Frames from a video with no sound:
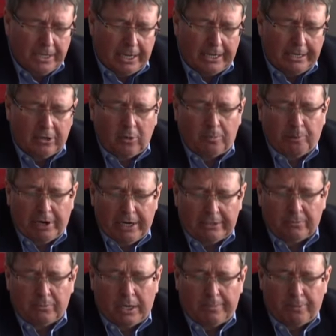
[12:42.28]
And
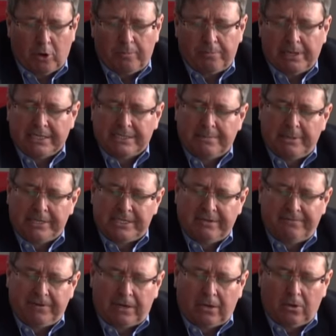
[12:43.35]
incorporated where appropriate
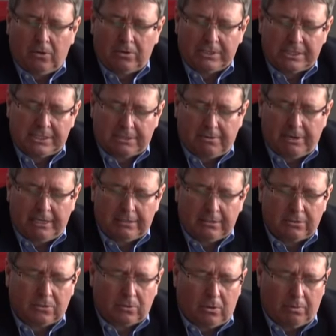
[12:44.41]
specific clauses
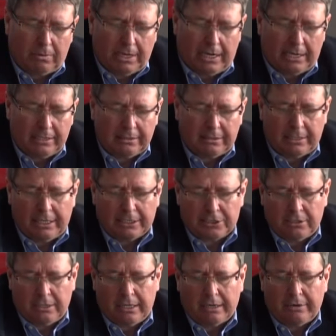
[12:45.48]
related to OER
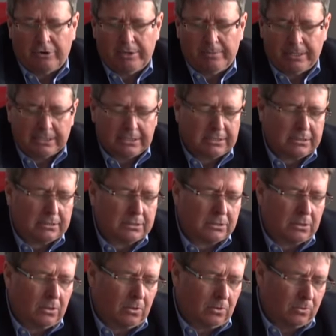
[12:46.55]
international agreements.
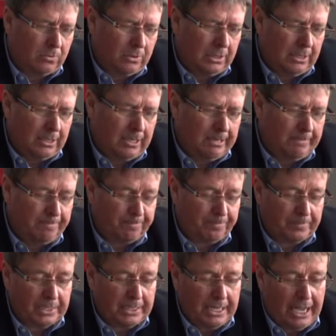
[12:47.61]
So
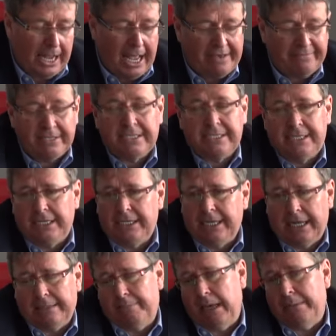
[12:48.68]
I haven't seen
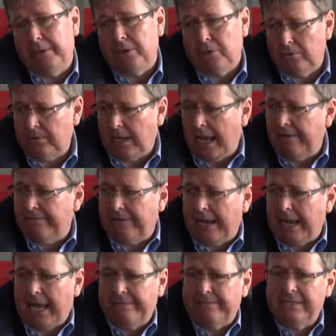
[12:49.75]
yet, maybe you have,
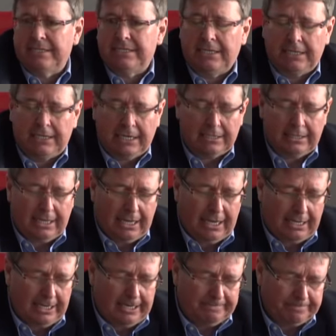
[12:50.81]
I haven't seen yet
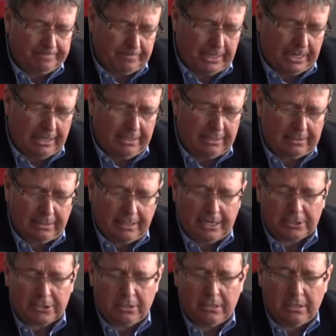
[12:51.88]
any
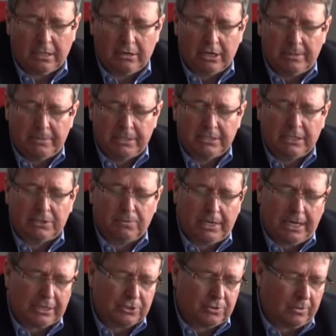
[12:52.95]
international agreement that
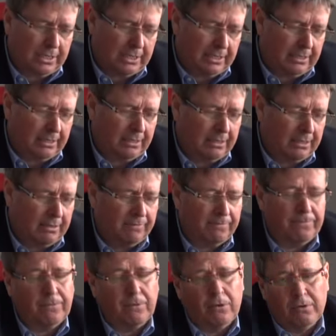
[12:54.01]
will actually
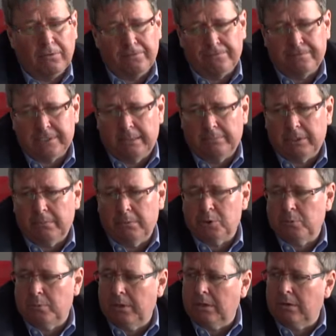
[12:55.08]
involve something which
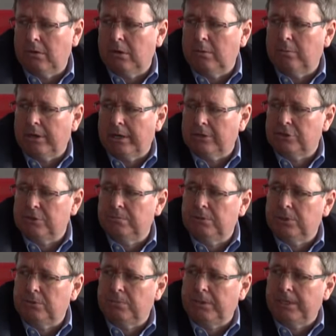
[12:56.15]
will be a collaboration
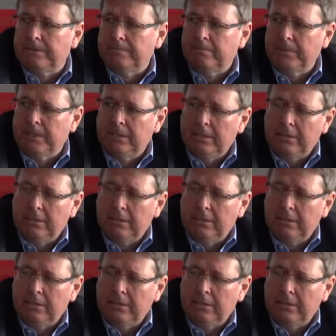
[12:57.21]
between